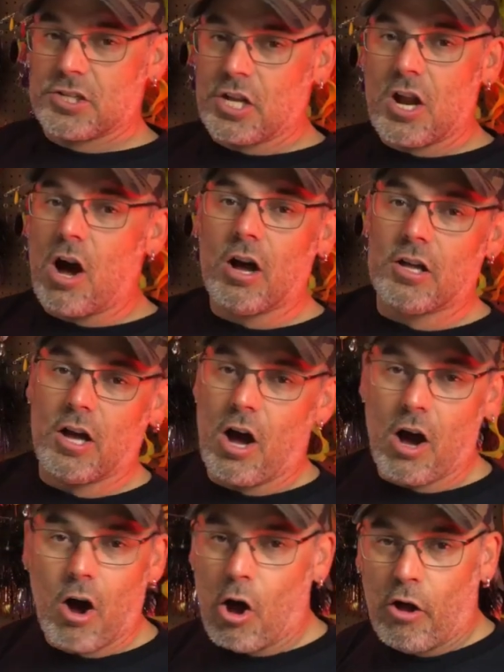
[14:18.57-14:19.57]
an
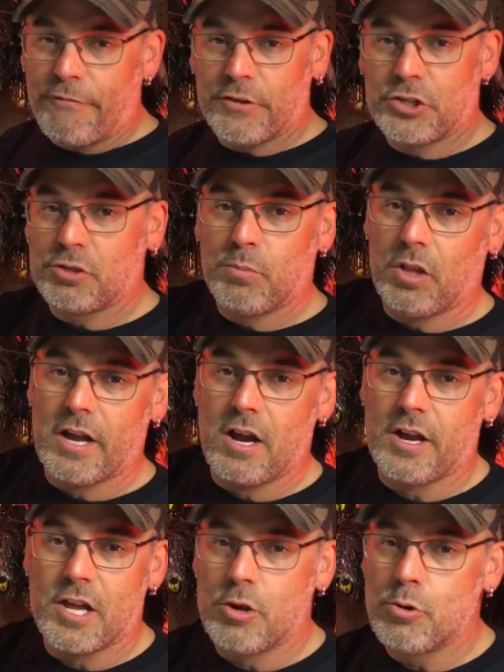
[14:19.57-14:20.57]
all fishable
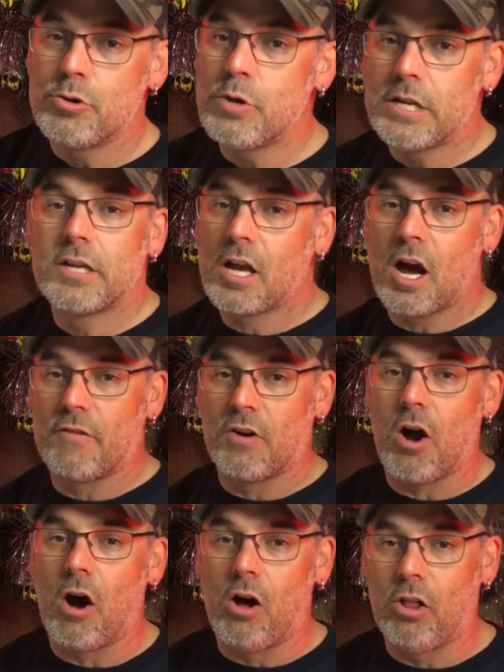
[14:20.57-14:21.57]
area. You need to cover
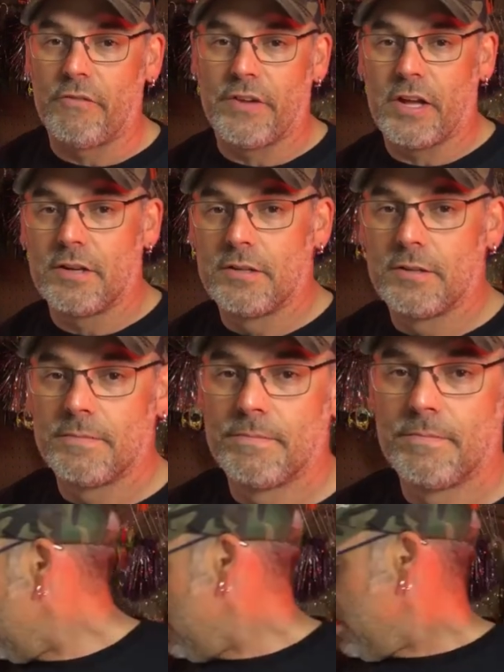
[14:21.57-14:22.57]
all of it.
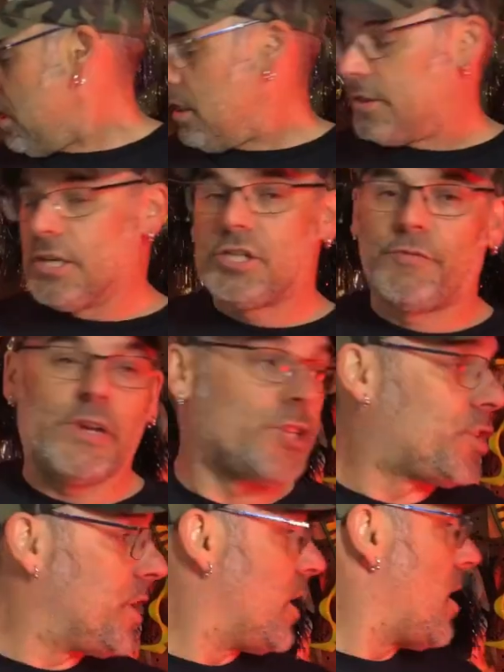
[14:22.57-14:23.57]
This
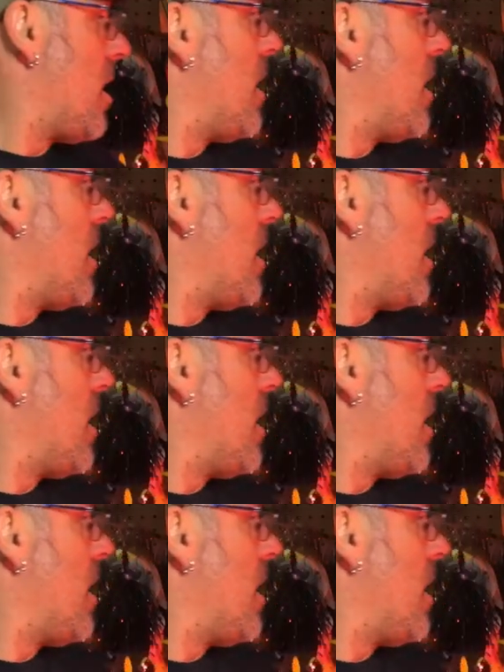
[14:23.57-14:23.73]
fish here